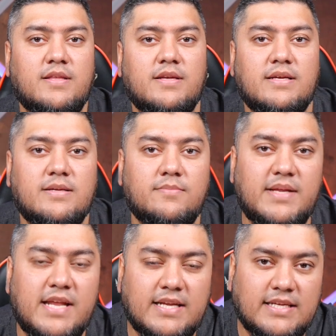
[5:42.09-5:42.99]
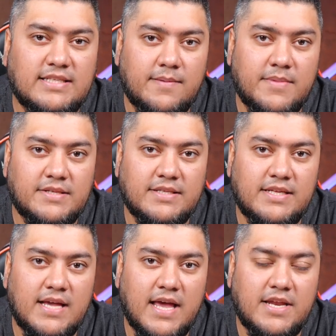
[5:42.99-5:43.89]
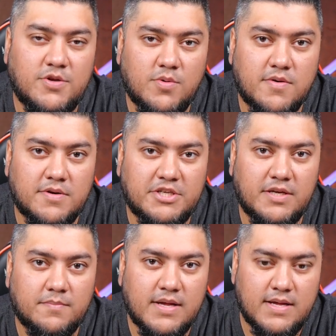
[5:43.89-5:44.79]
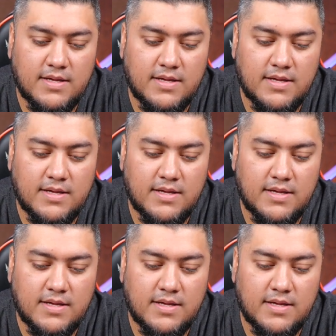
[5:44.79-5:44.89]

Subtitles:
MediaTek's Dymensity 8200 chip,